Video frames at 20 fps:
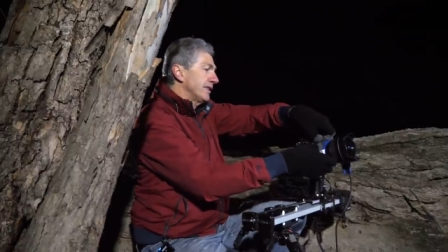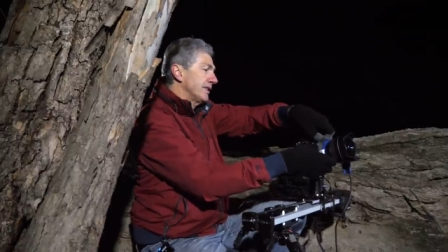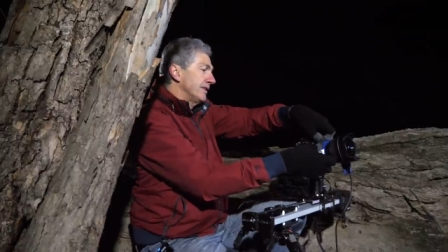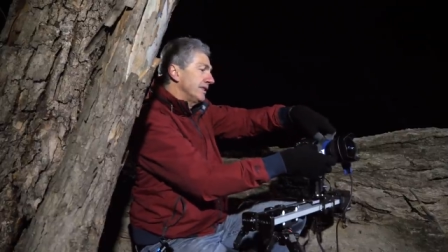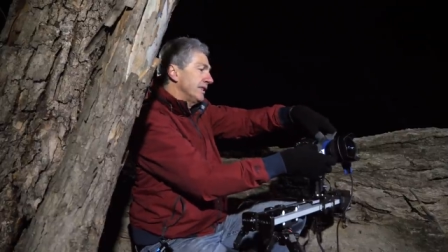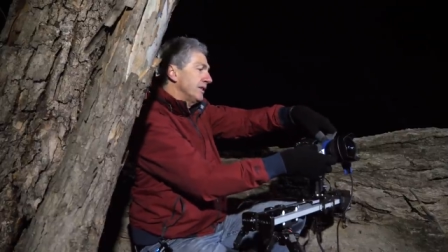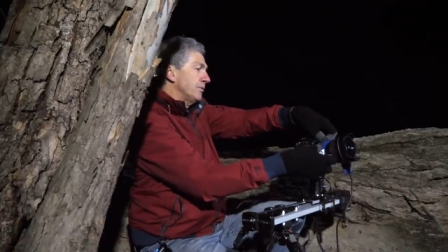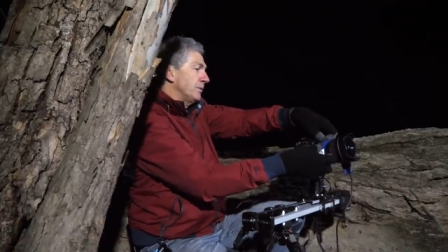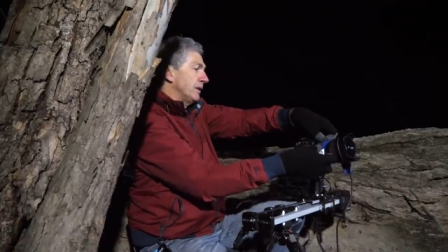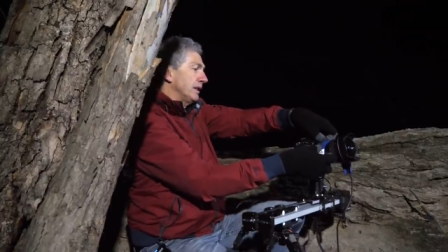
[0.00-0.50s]

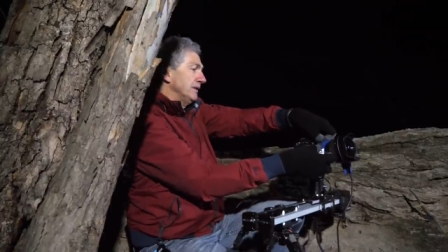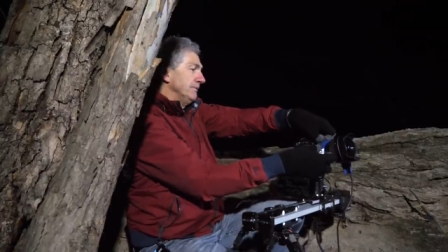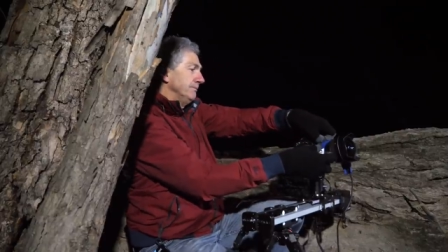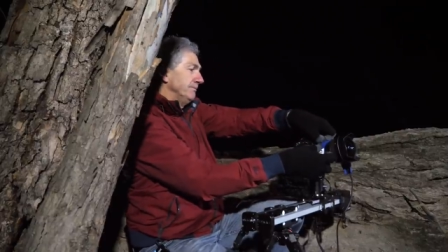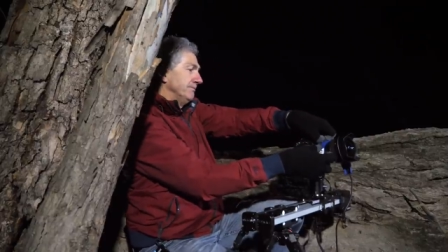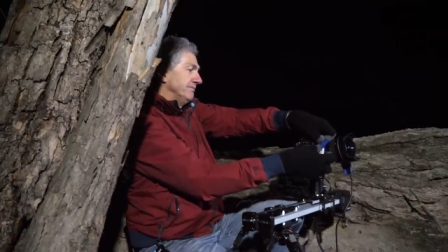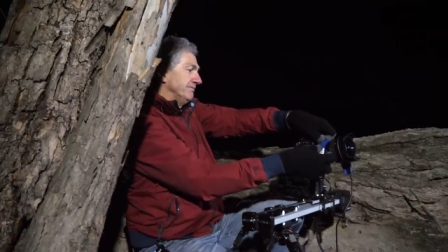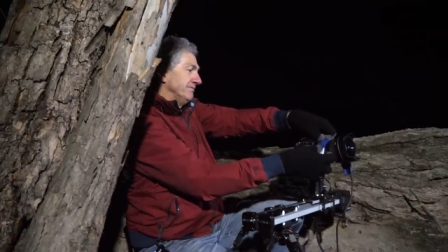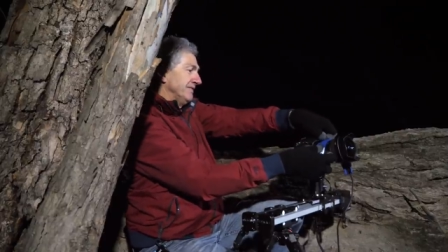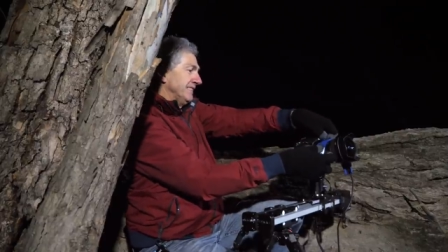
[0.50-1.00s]
This one,
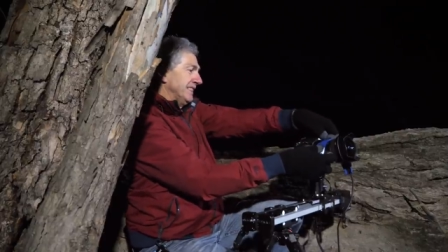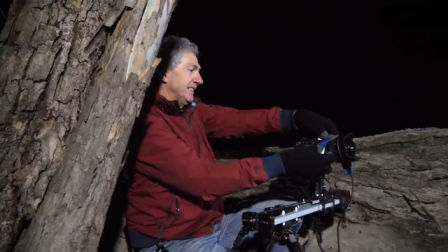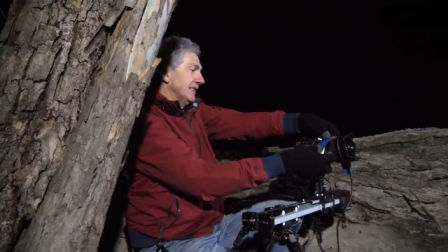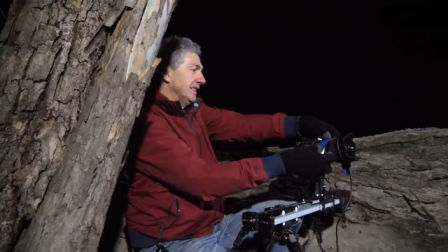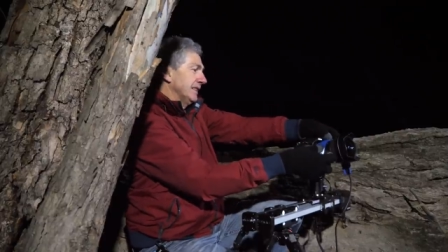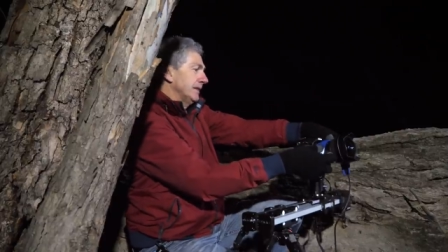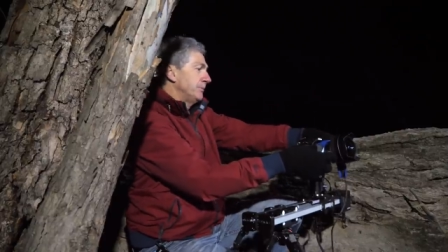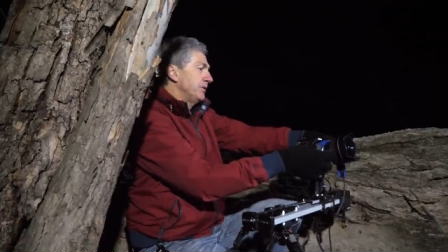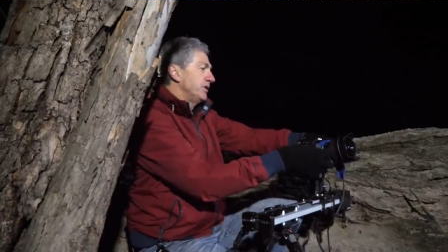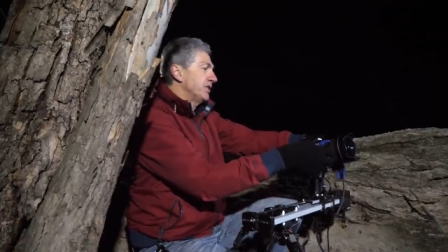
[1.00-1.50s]

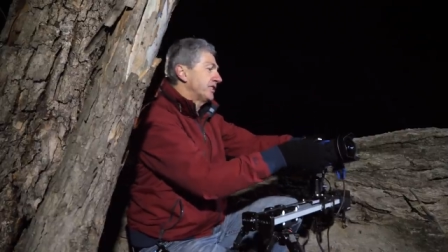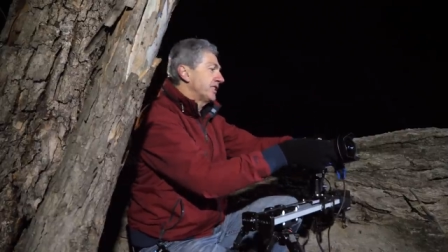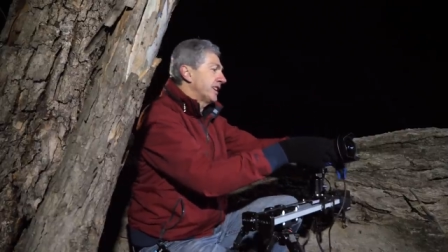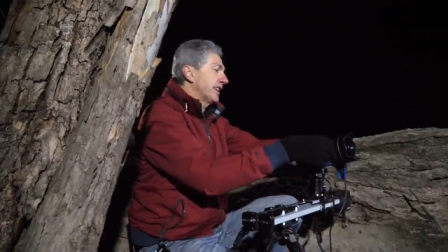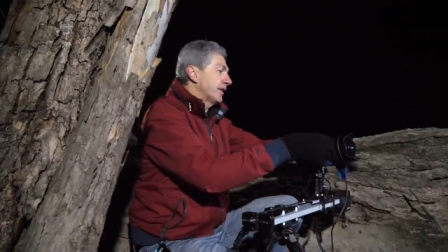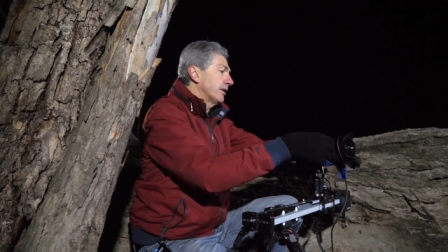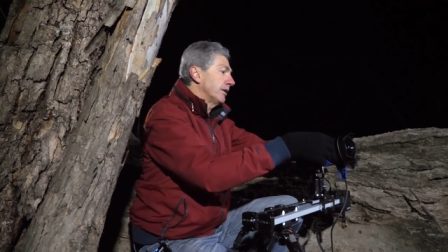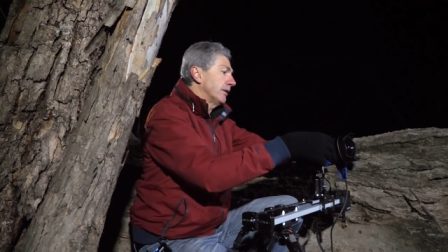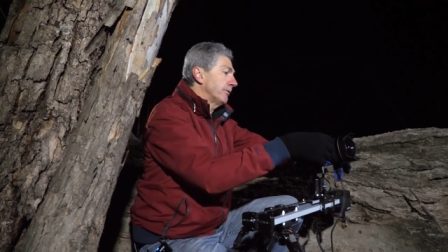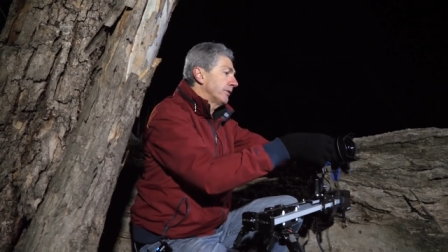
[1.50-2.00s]
let me just
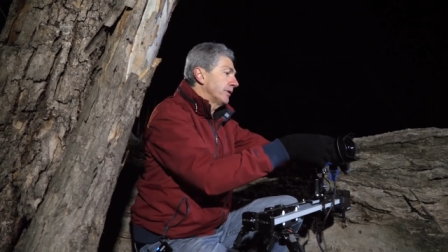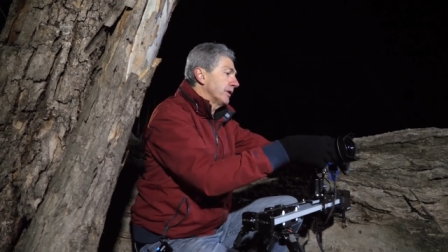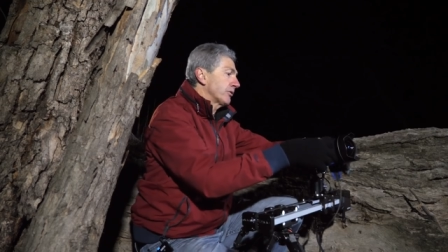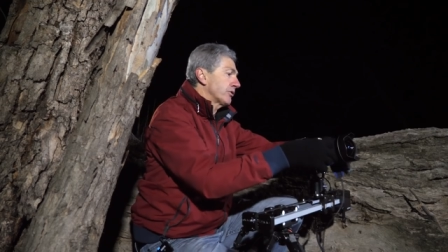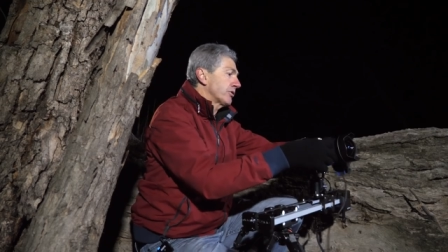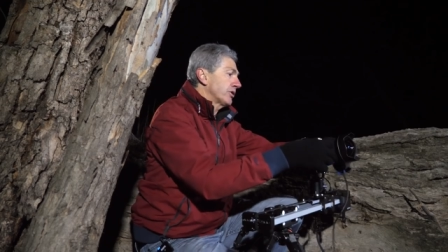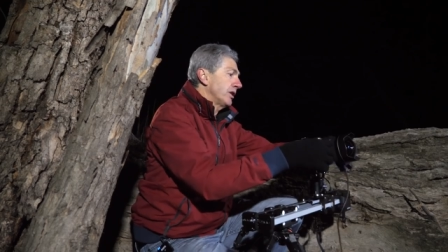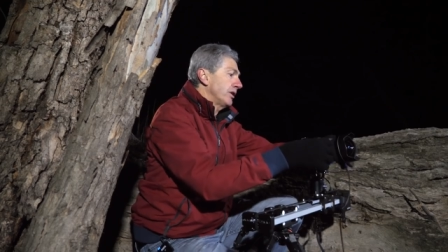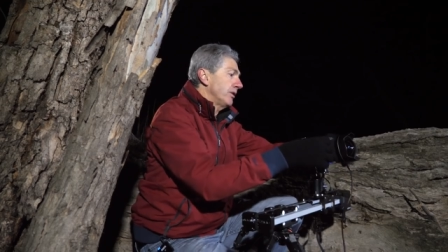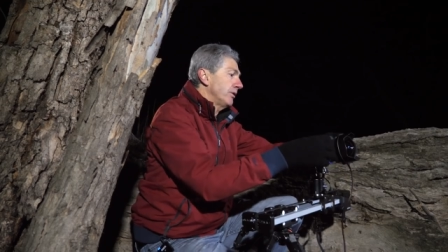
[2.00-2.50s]
get it off and I'll
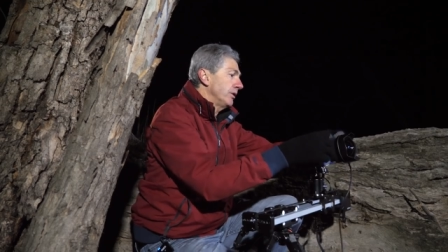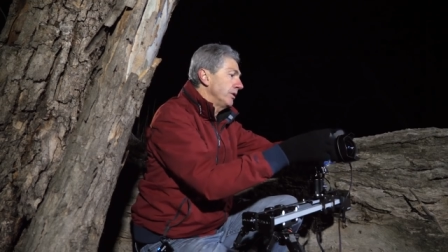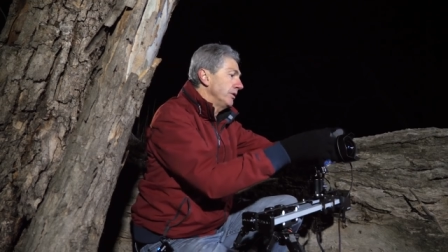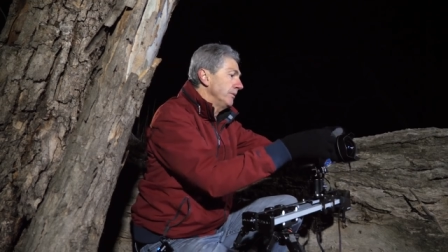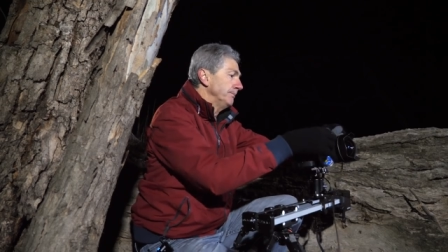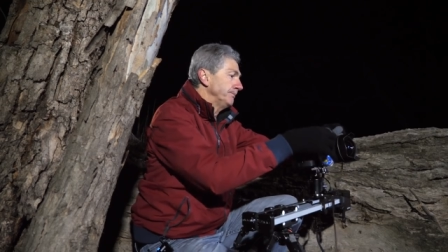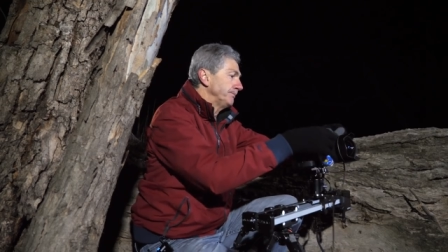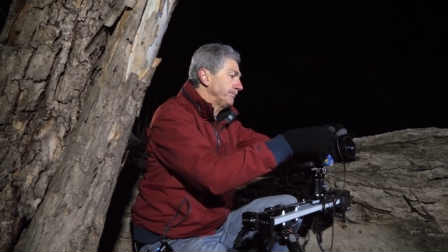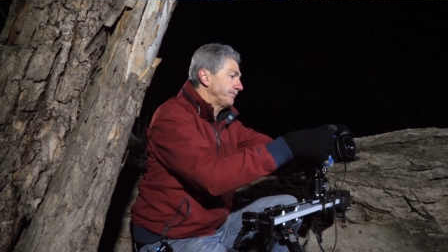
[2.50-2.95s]
show you.